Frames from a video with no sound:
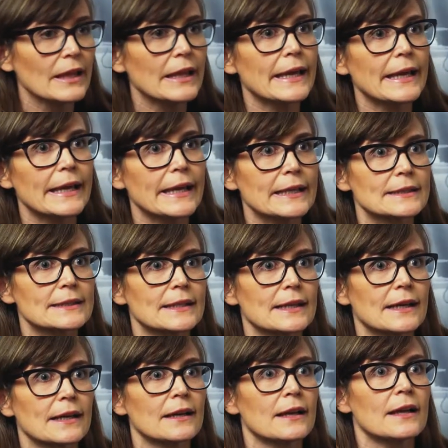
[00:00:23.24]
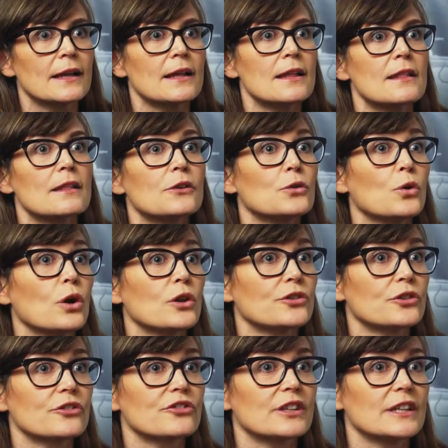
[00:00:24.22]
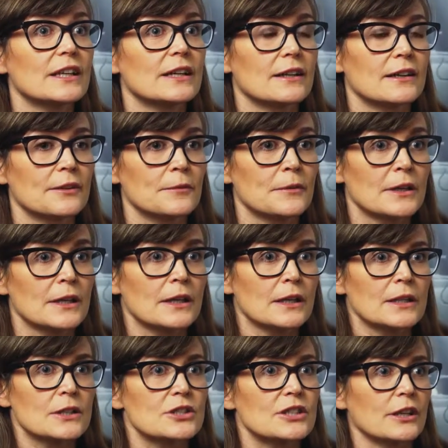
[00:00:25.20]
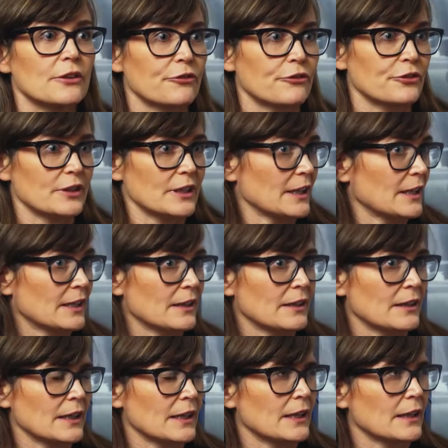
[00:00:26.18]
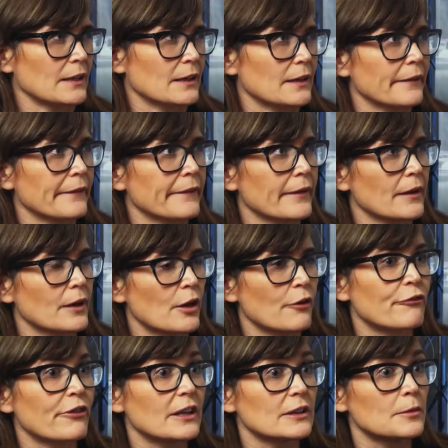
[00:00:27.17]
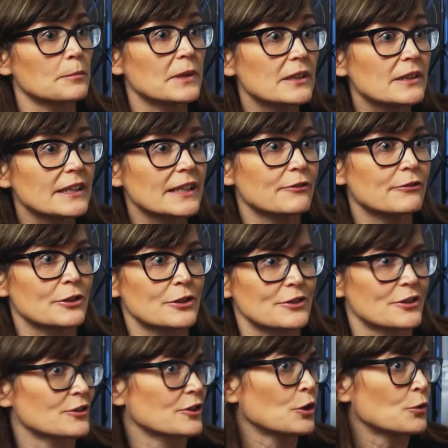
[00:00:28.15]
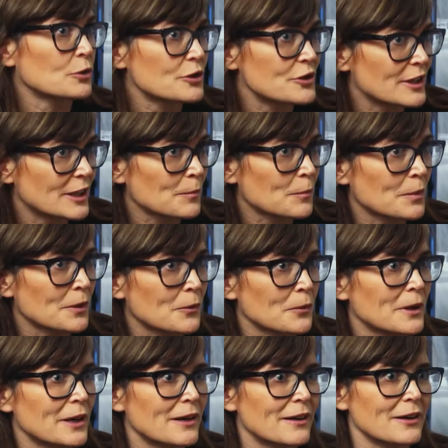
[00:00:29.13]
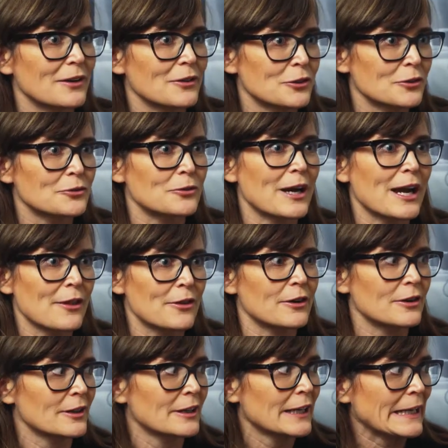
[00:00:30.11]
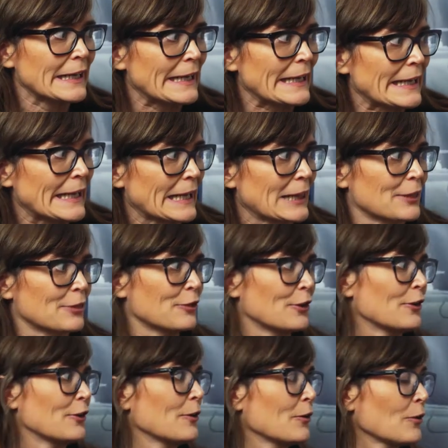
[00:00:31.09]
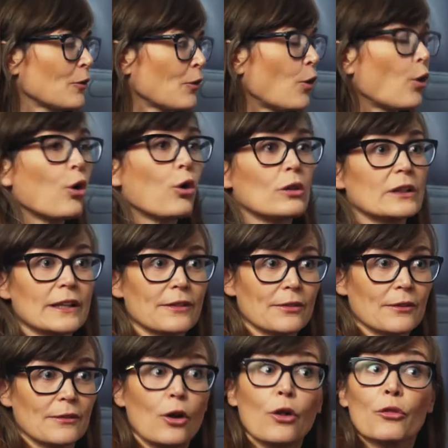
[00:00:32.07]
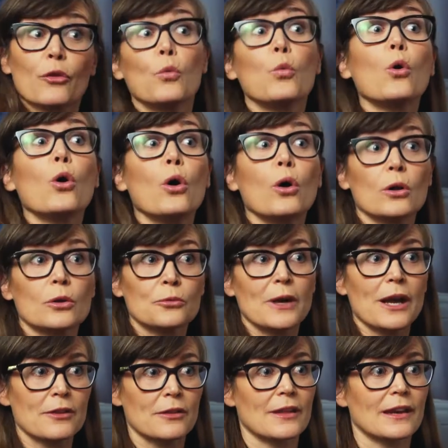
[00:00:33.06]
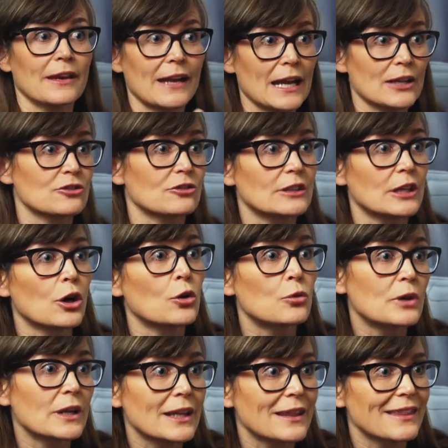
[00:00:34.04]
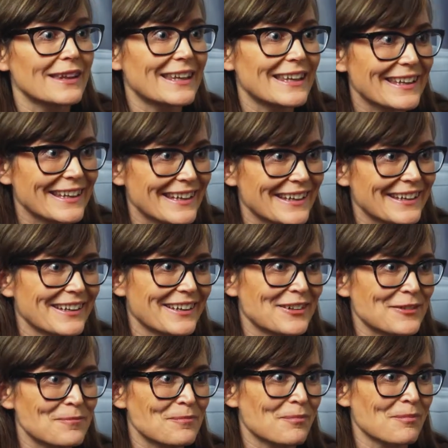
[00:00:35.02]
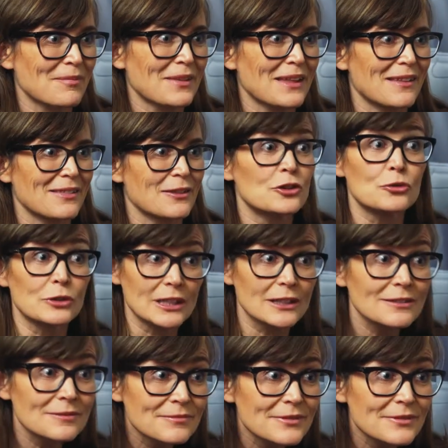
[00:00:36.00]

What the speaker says: And you also see a shift in availability versus ownership, where you'd rather get the hole in on the wall rather than actually owning the drill.